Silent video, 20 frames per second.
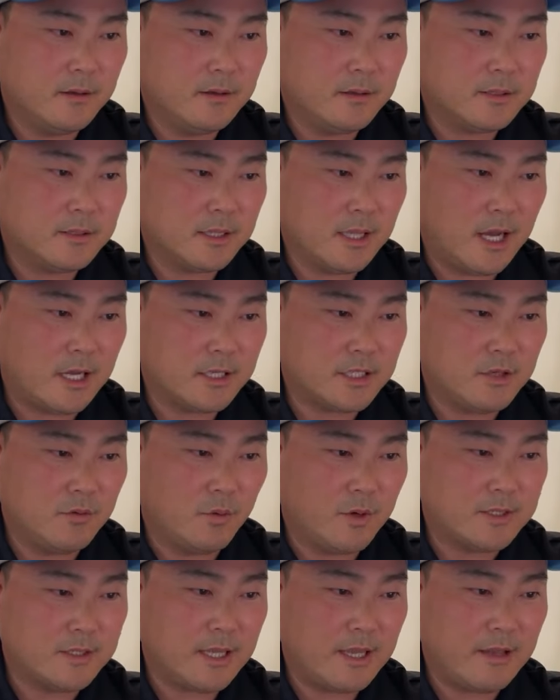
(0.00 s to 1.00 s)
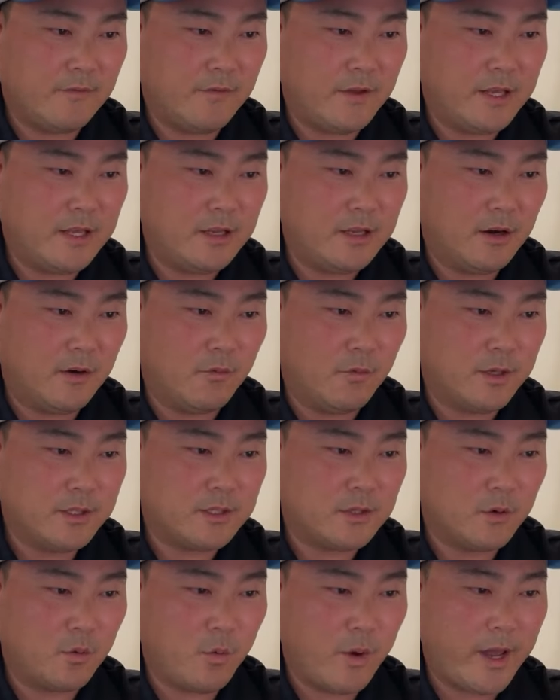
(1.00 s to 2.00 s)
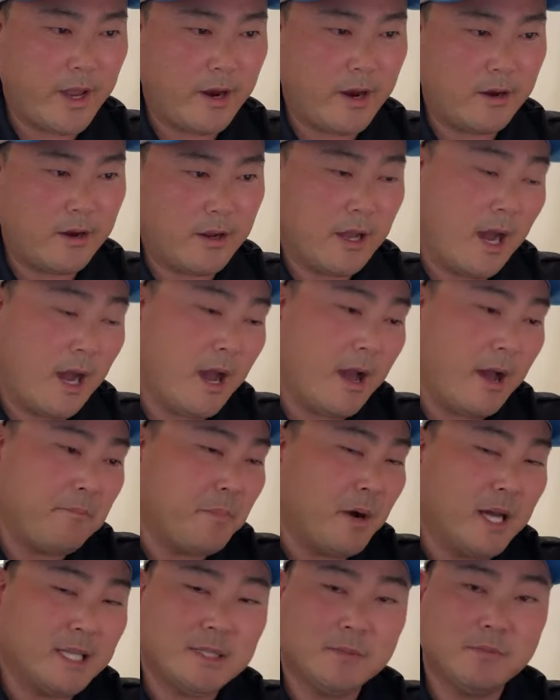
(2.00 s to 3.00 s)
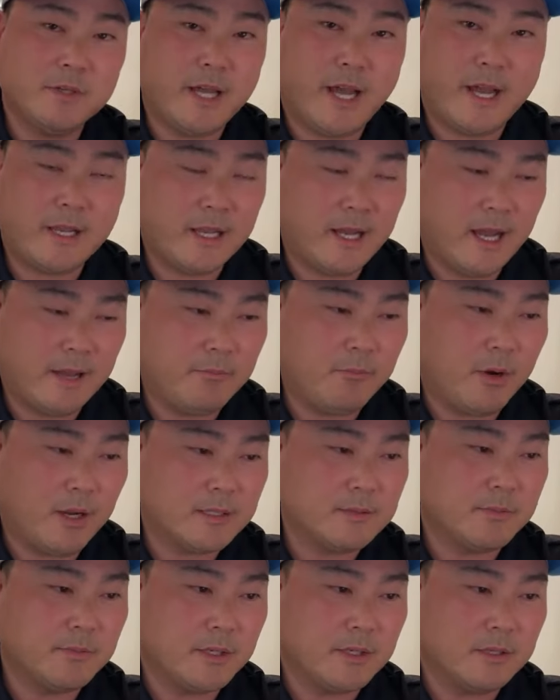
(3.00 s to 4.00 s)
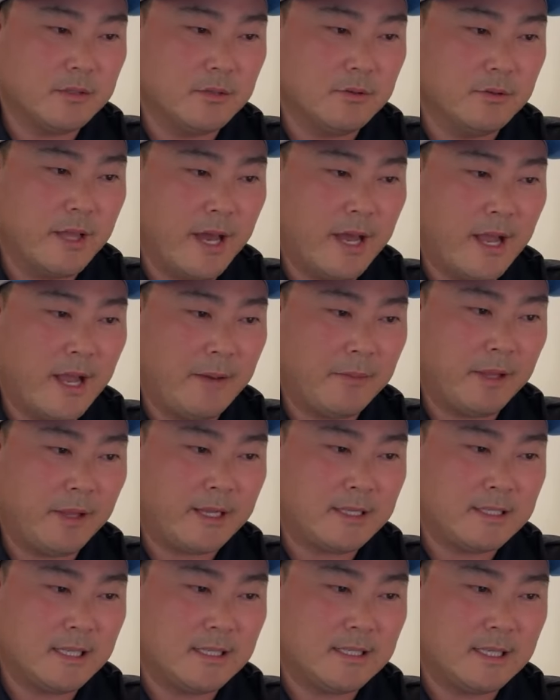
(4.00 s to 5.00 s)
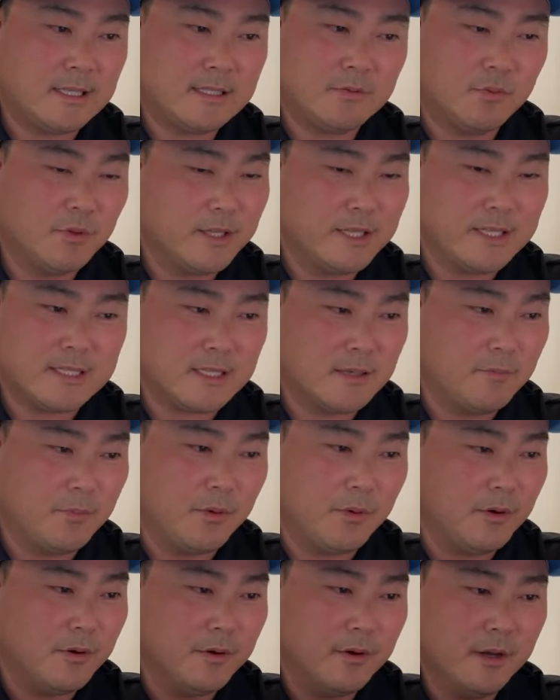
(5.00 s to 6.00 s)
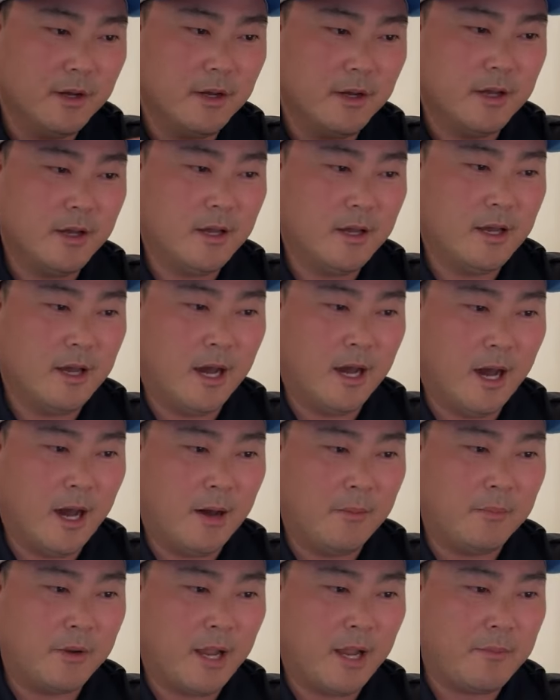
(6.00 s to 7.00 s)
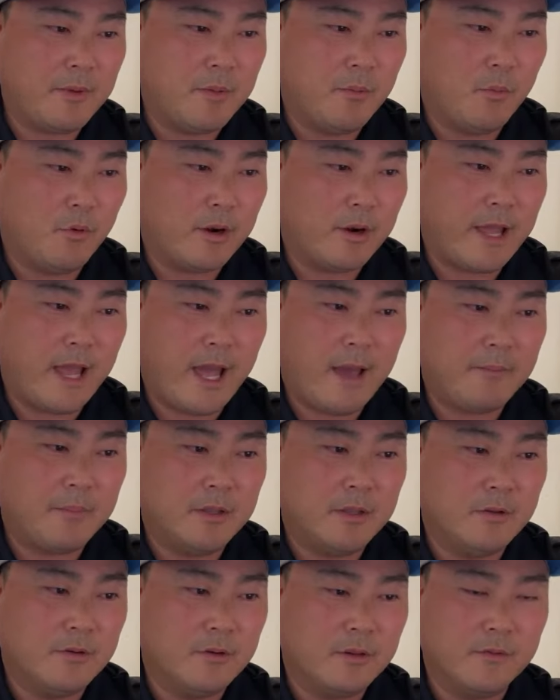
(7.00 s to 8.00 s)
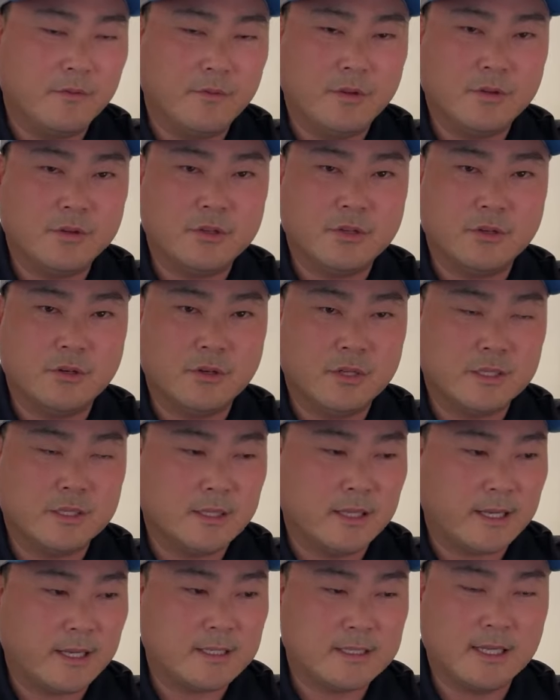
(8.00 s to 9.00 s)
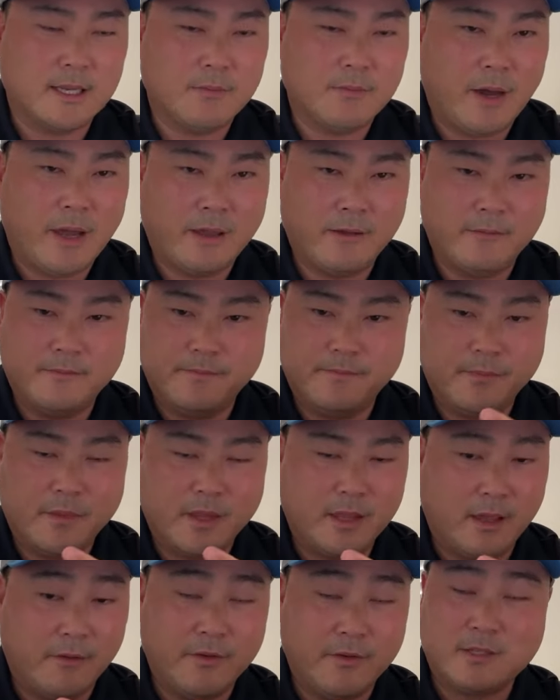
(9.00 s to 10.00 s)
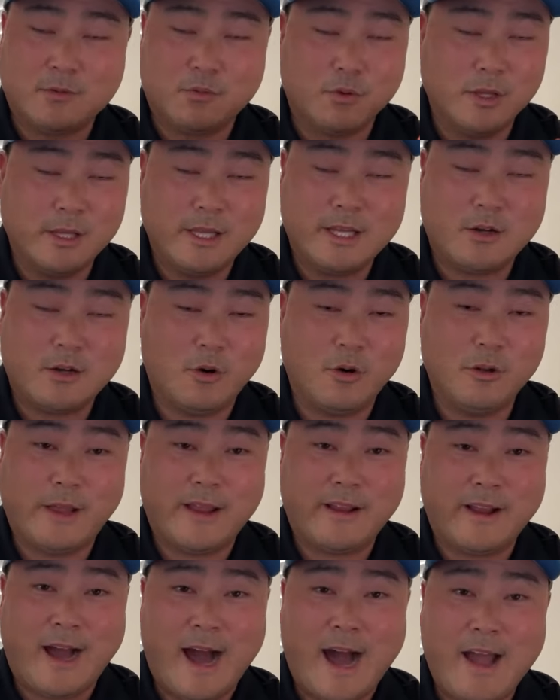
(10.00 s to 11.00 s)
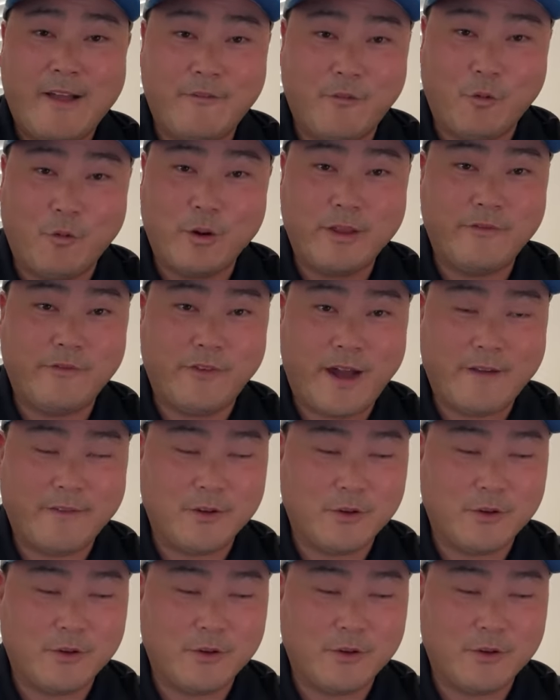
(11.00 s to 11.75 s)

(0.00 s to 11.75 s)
Sloshy wants a video of winter wear. I possibly can do that. I mean, like I said, it's really simple. But I'll be more than happy doing in the future. It's like I said, if it's really cold, like high 45